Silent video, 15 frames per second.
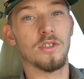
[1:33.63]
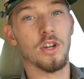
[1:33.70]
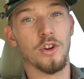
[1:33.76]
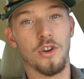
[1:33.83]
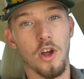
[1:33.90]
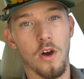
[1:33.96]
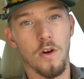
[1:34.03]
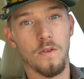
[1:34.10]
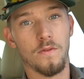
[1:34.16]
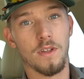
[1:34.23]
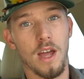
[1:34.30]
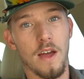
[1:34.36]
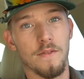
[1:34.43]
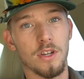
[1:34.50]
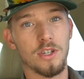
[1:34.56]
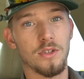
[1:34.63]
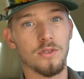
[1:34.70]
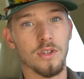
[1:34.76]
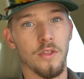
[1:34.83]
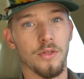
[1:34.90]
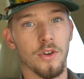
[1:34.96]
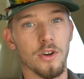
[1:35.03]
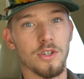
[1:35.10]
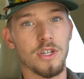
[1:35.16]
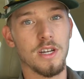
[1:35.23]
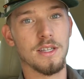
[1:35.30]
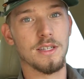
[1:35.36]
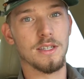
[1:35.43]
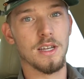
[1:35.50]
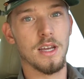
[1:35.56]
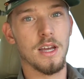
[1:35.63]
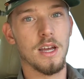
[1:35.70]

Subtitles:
They're known to have issues on 3rd gens,